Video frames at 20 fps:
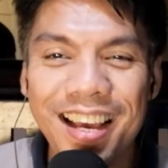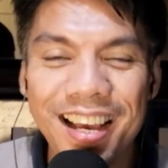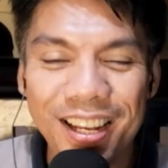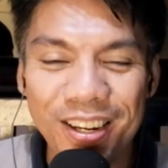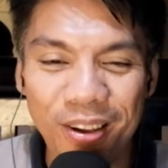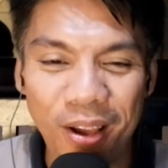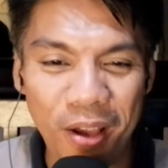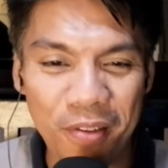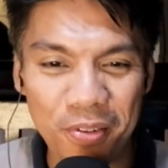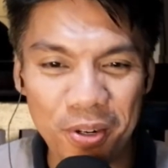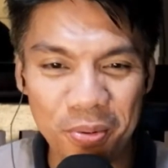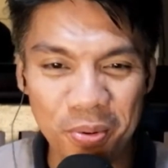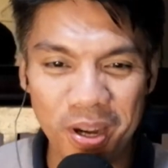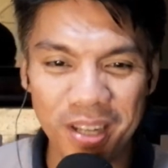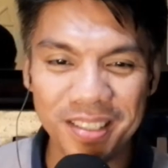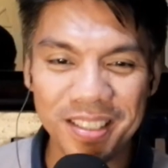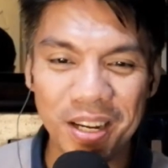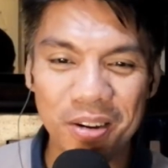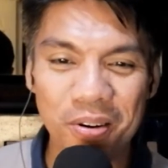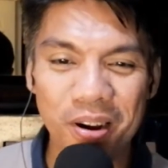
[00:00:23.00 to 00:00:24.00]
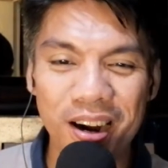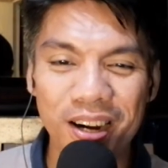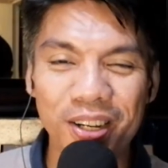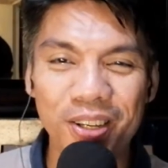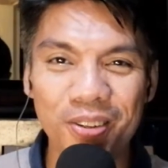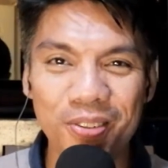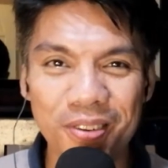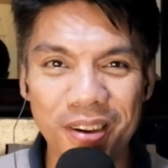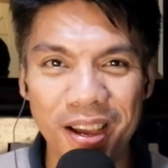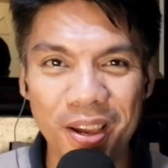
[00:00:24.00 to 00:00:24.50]
Hello everyone, how are
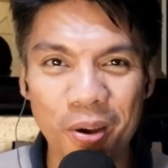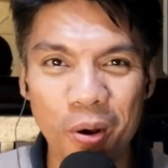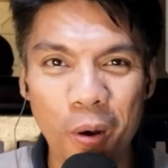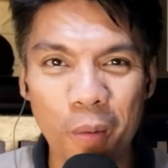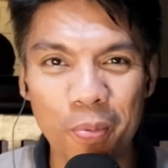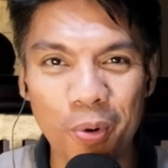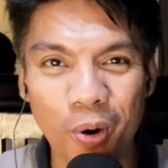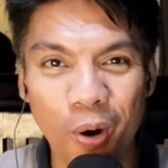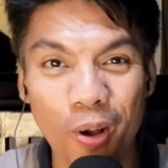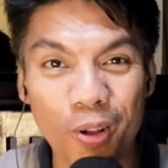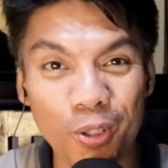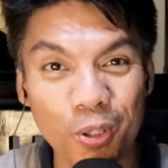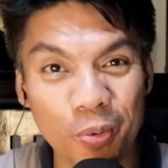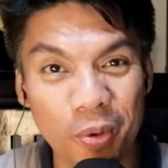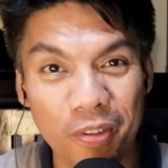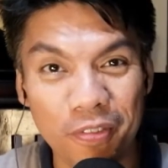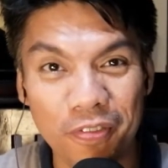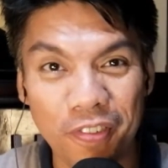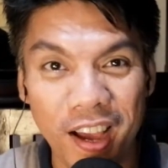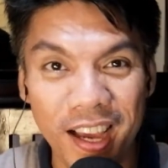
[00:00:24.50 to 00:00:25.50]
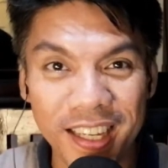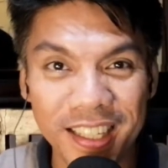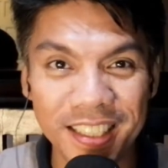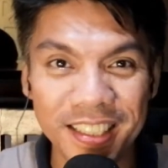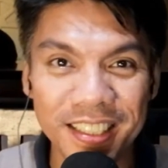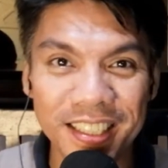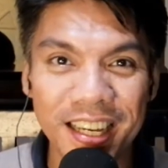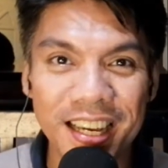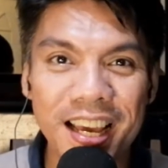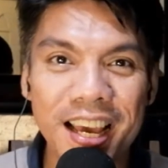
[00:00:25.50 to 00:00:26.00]
you? I hope you're all doing
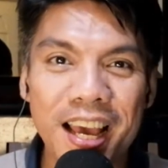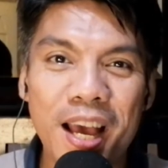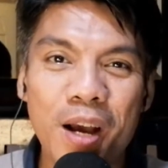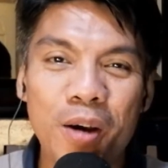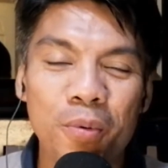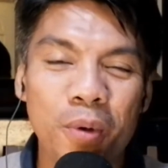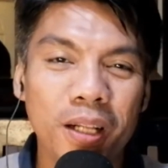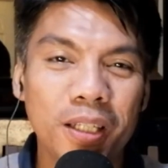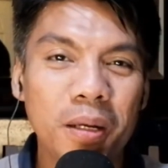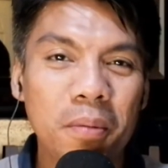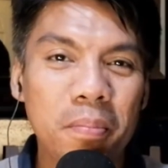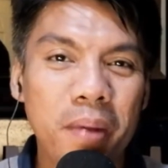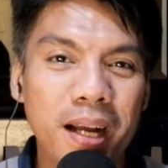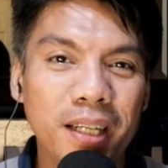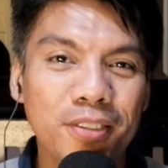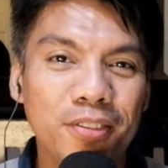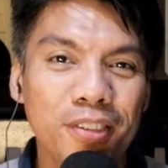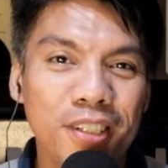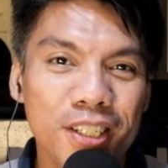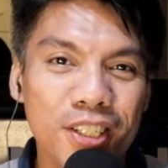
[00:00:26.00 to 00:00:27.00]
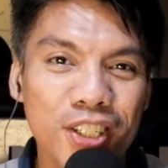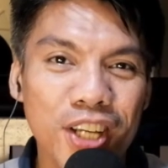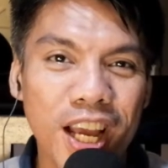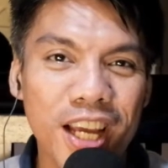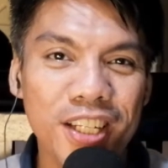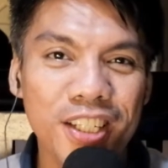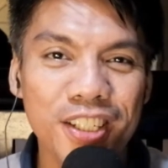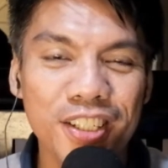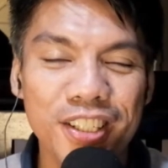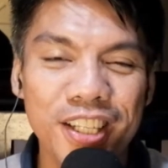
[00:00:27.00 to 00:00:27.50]
fine. Welcome back to the
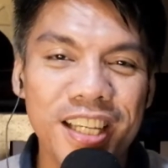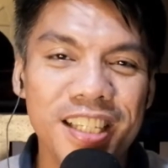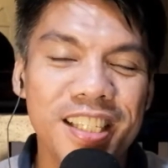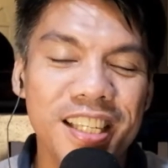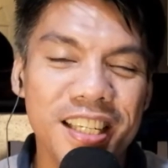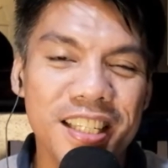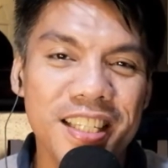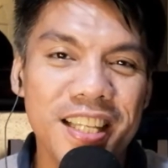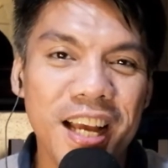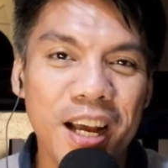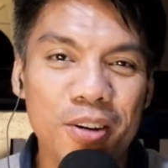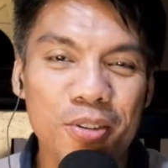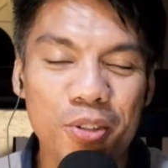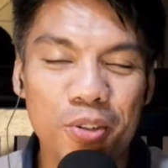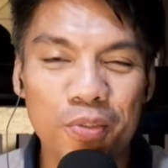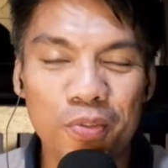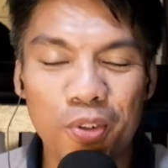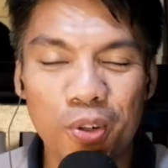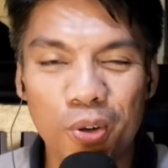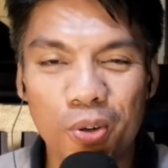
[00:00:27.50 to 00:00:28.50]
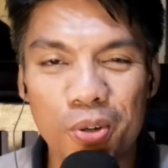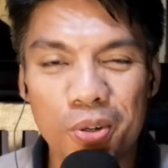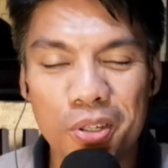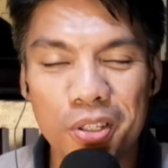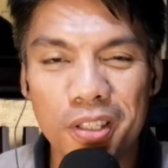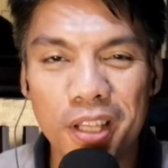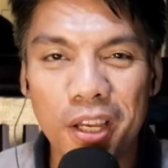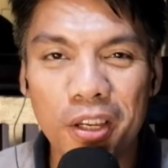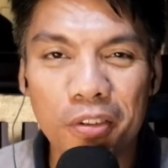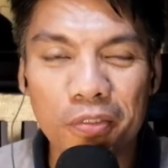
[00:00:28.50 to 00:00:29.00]
channel. This is the House of Law.
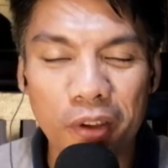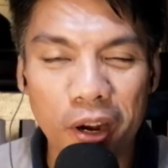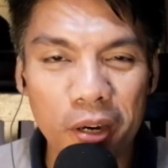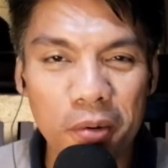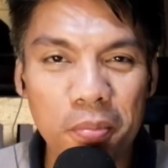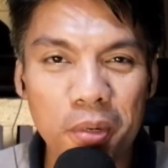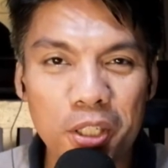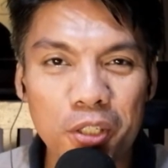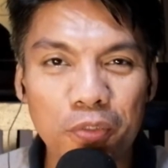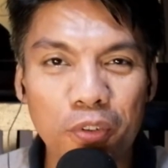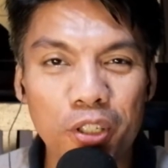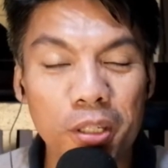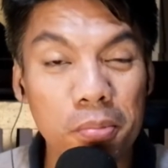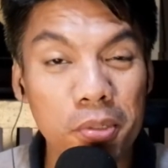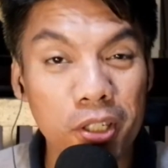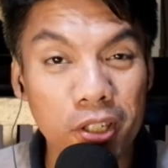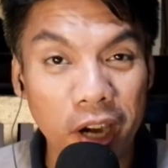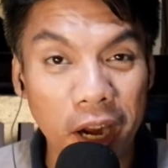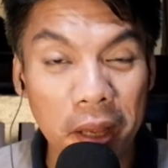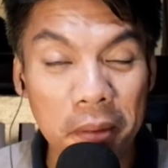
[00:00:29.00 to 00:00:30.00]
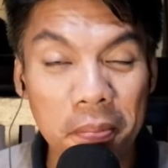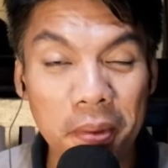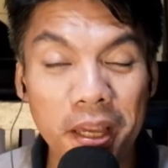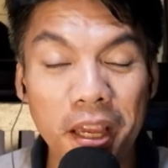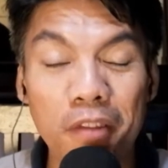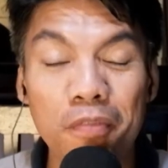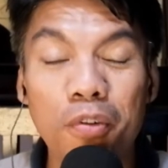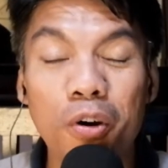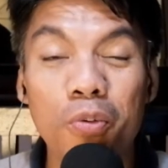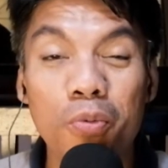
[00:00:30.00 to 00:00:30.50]
Thank you very much for
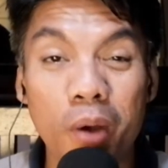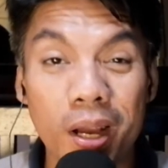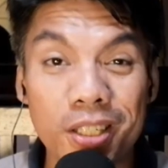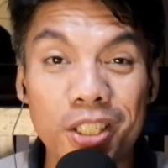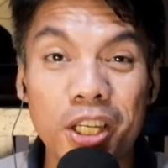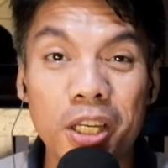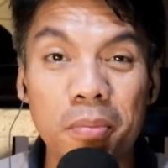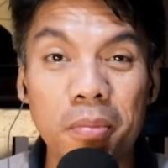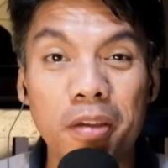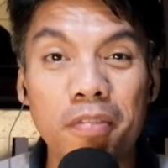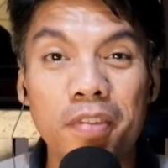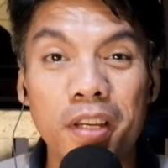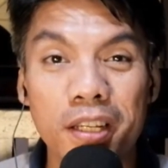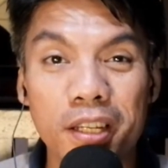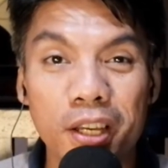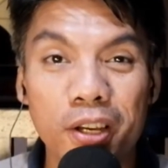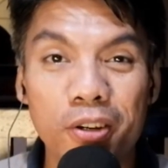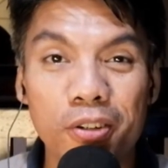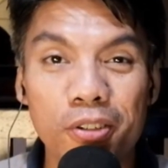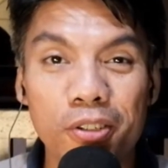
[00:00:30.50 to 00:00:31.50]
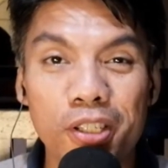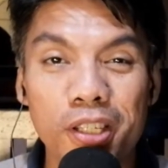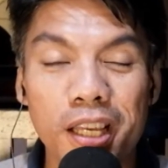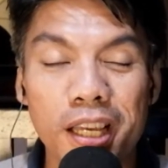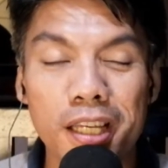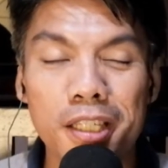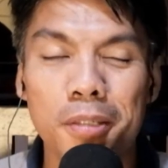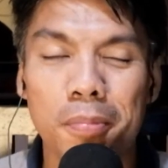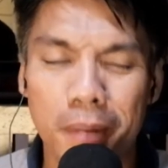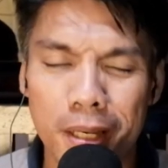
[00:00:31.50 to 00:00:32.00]
subscribing and for watching my videos,
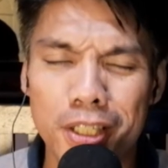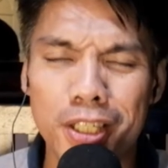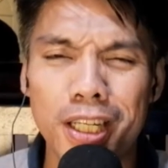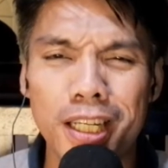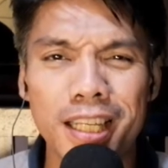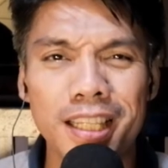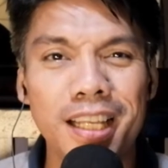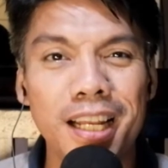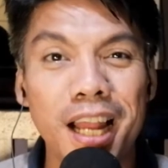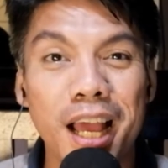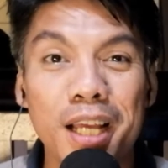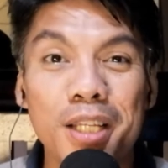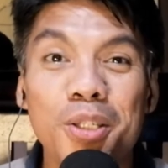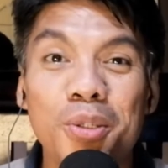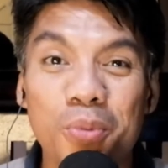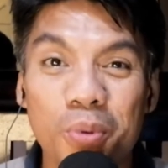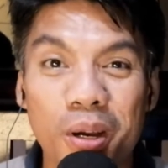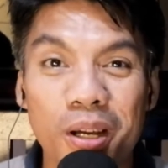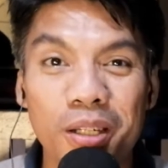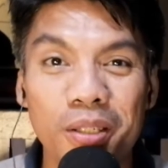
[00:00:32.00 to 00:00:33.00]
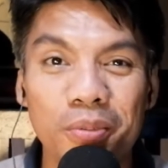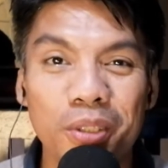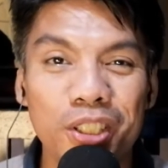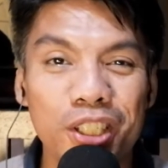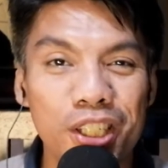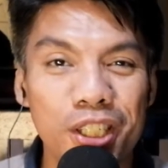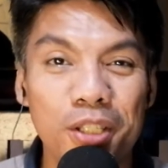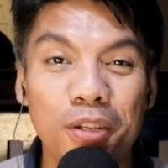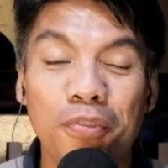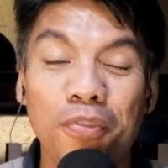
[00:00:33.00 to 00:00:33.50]
especially the last one, which
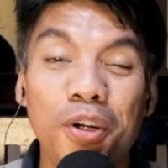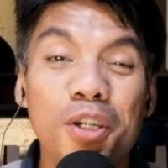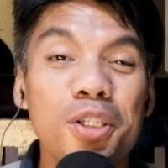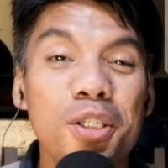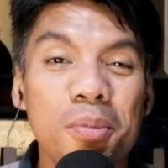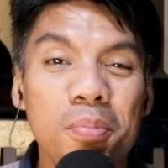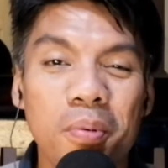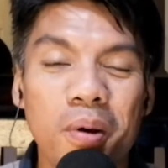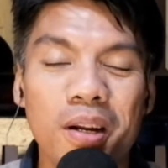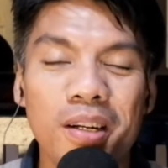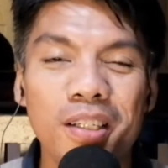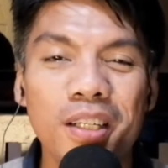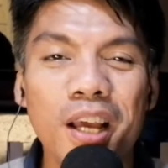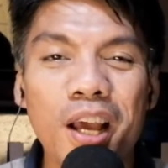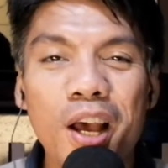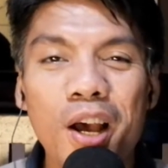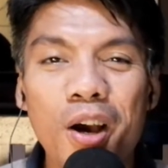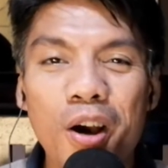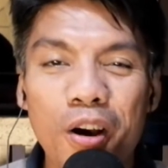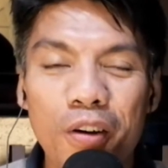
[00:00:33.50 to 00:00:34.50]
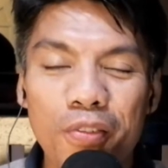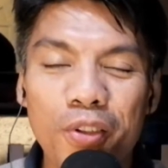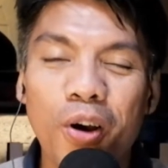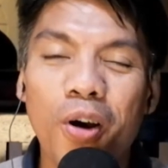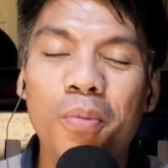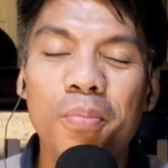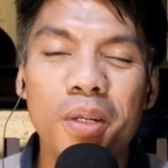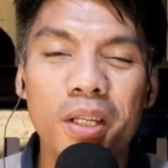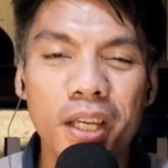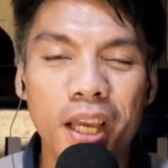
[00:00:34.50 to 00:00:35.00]
is the first part of the
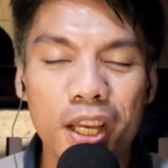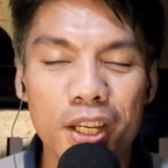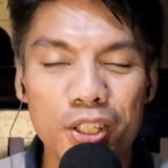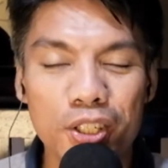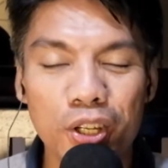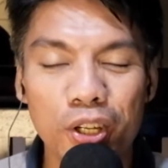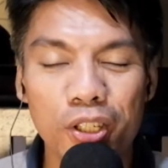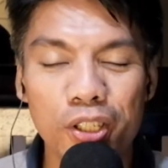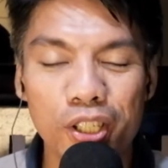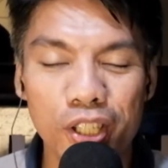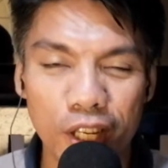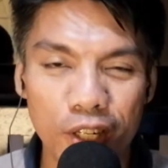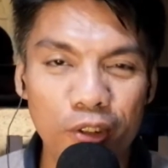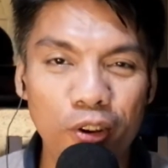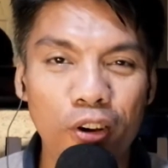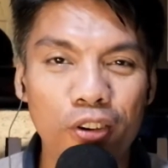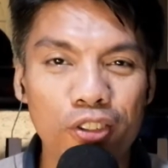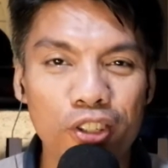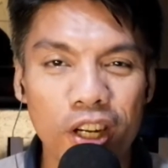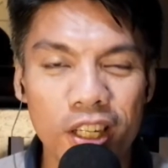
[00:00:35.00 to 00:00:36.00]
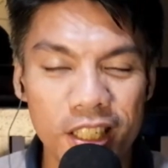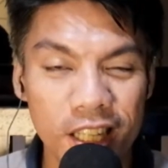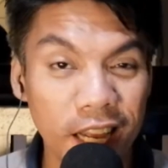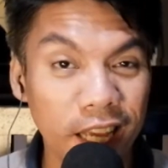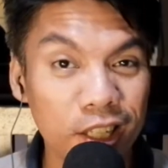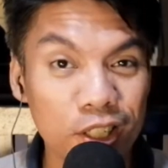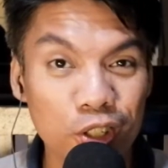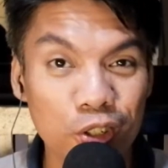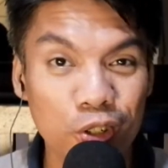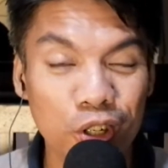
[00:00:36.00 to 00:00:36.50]
obligations and contracts
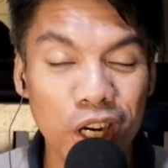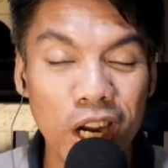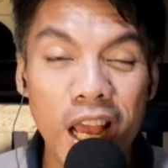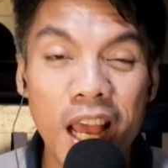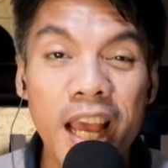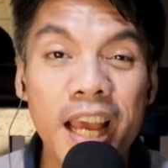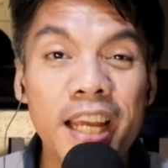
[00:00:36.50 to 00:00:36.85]
lecture.